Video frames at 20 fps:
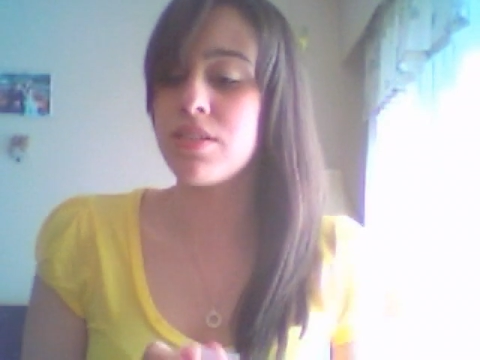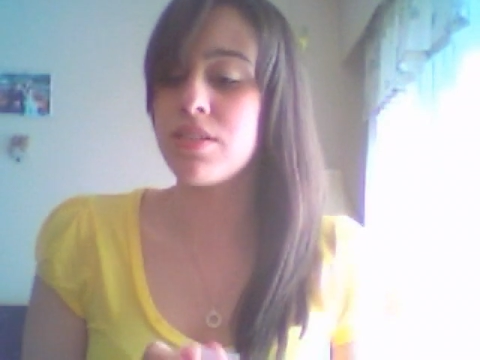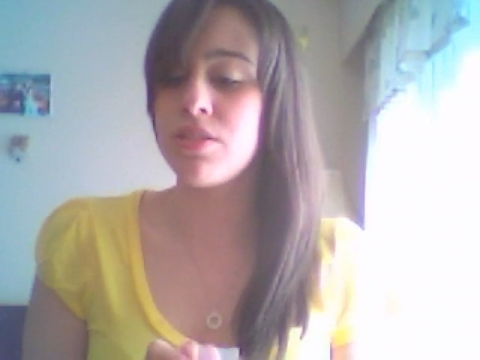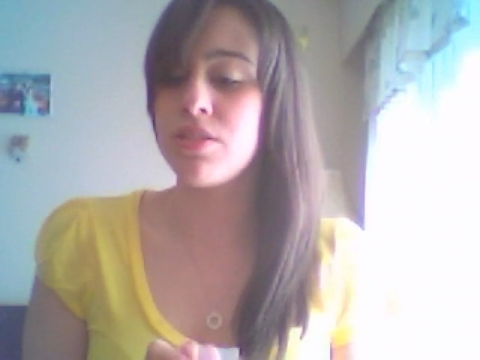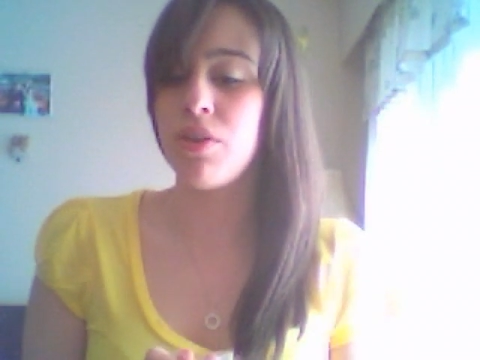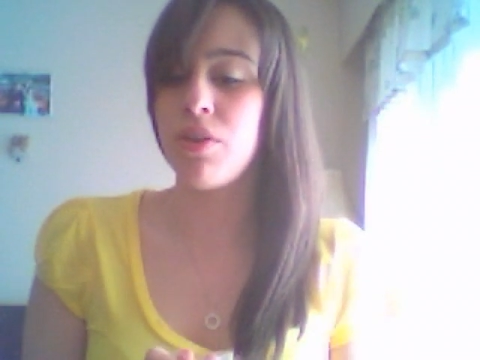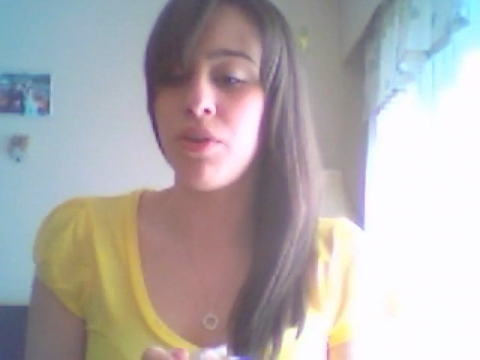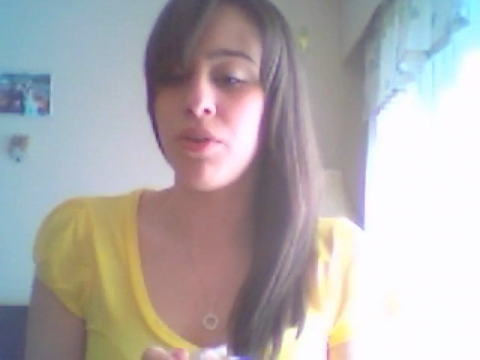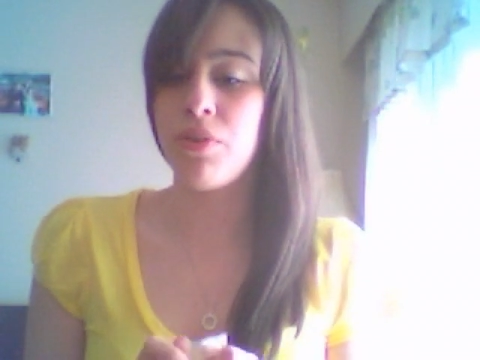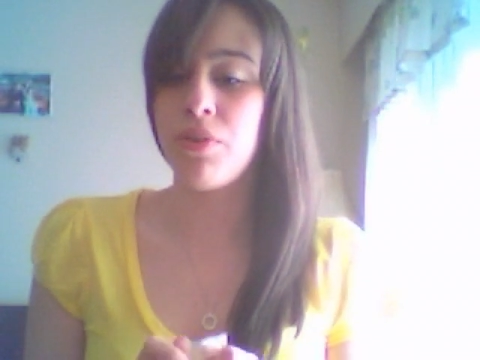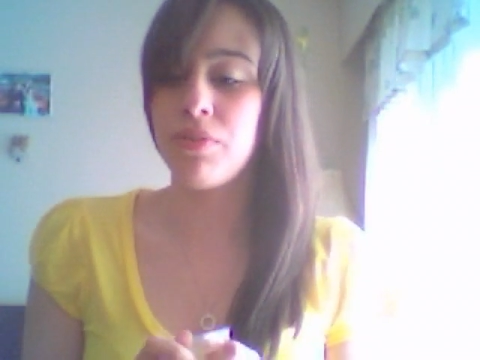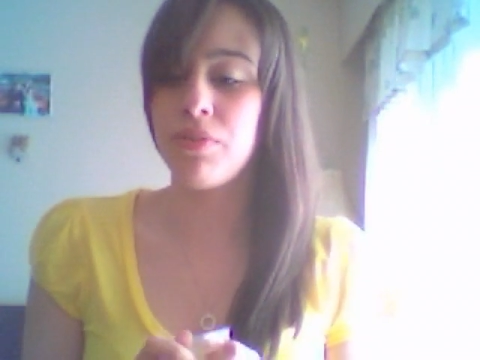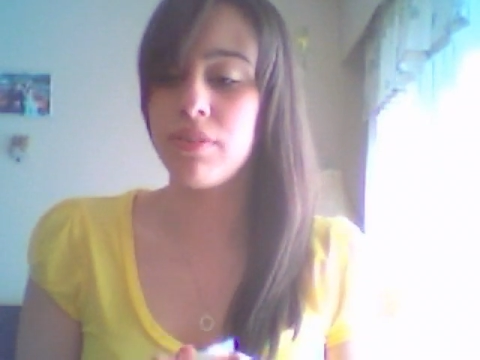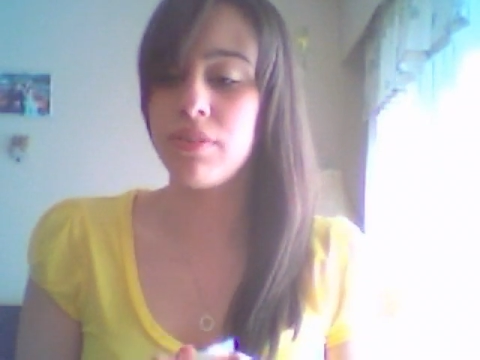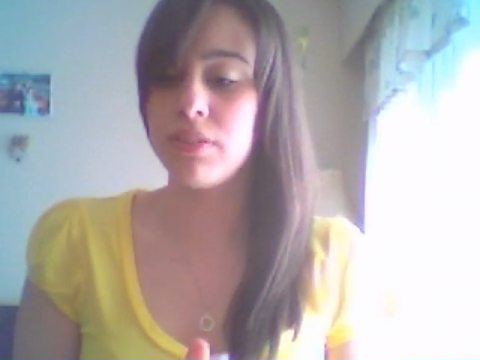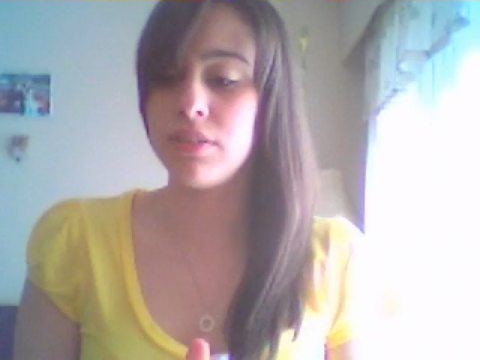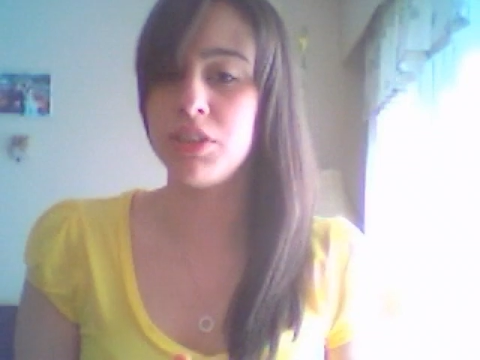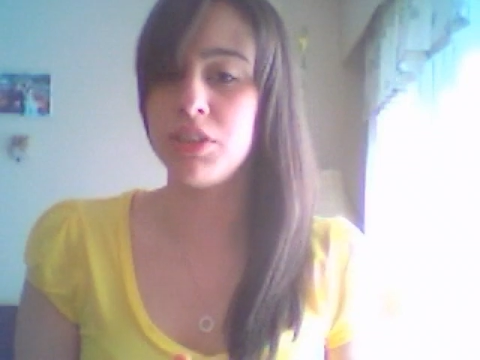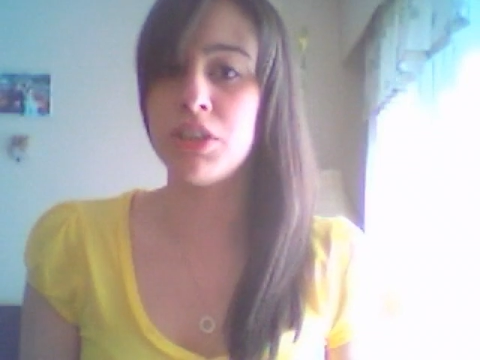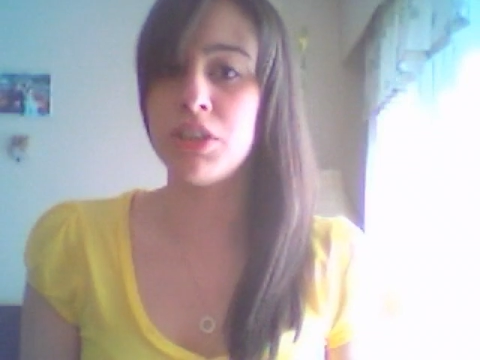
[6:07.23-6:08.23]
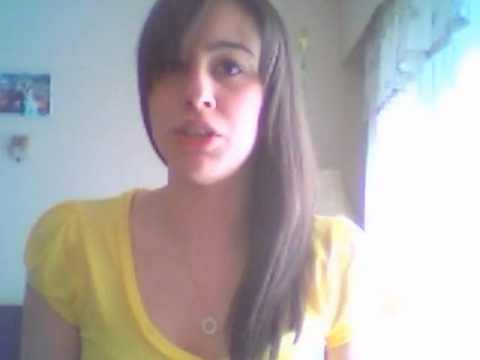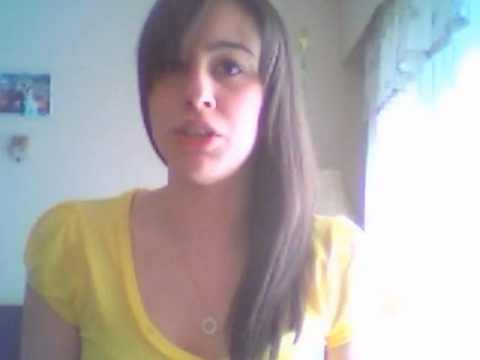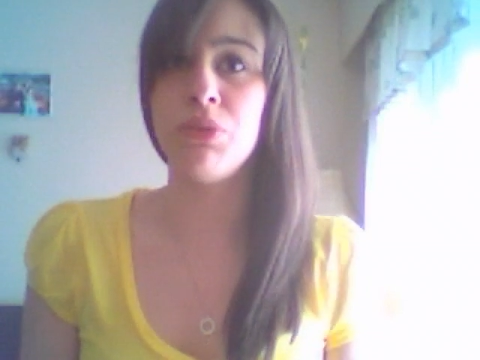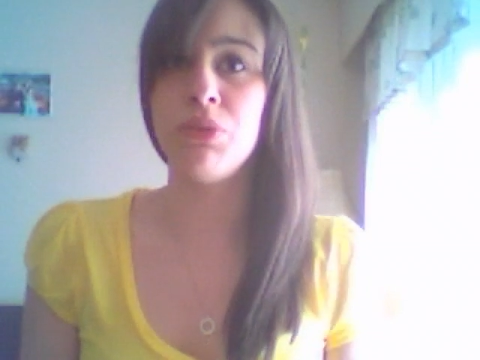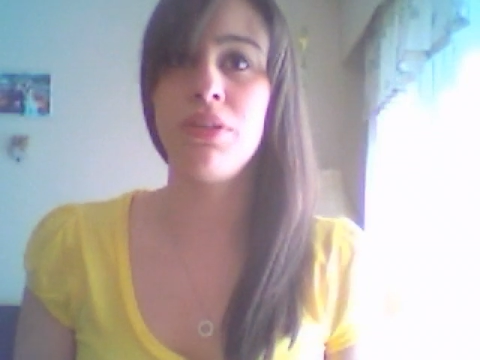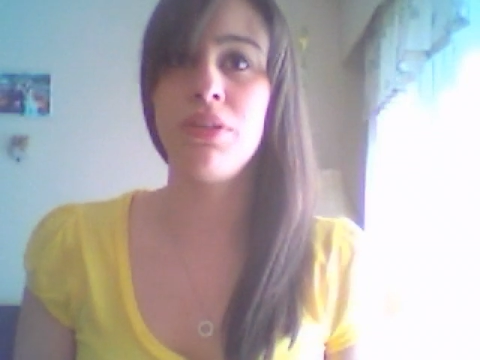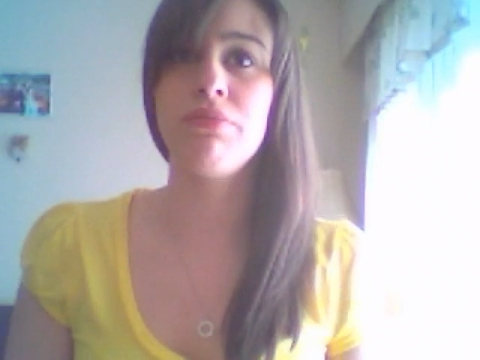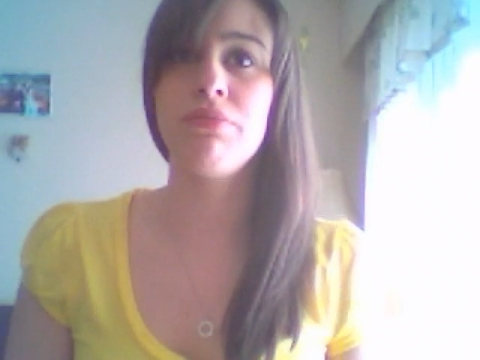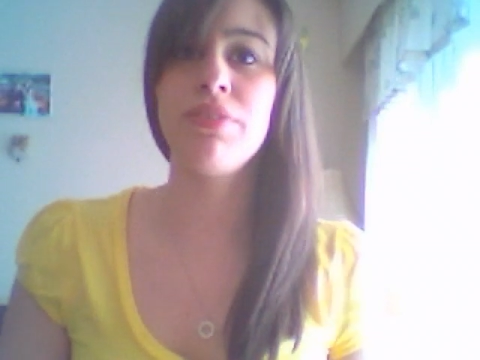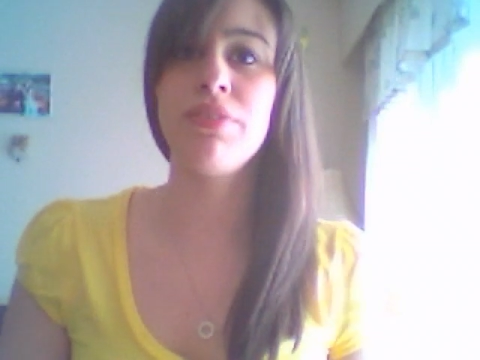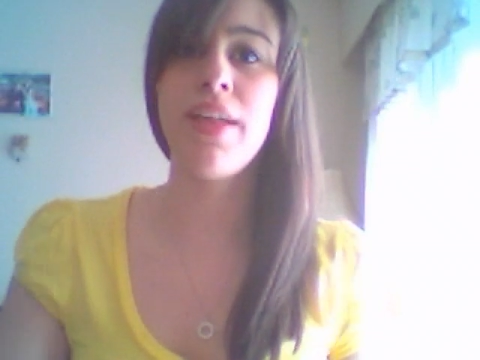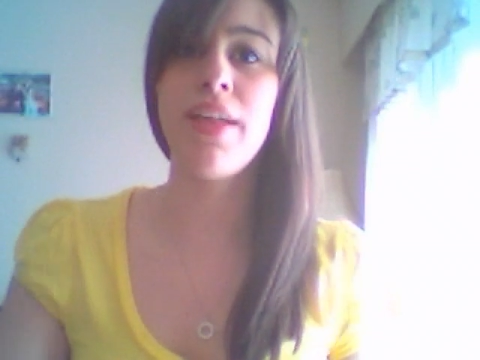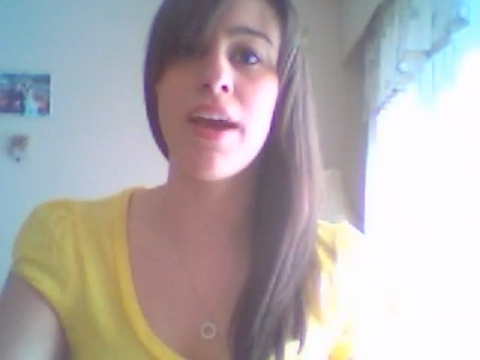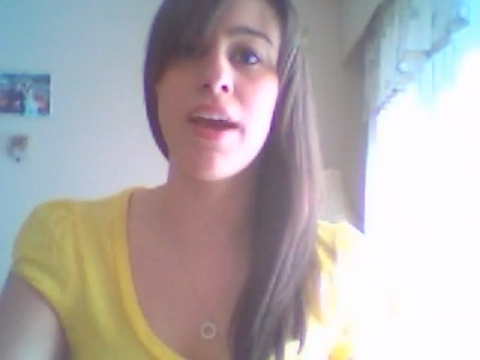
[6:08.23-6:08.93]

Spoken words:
So tune in for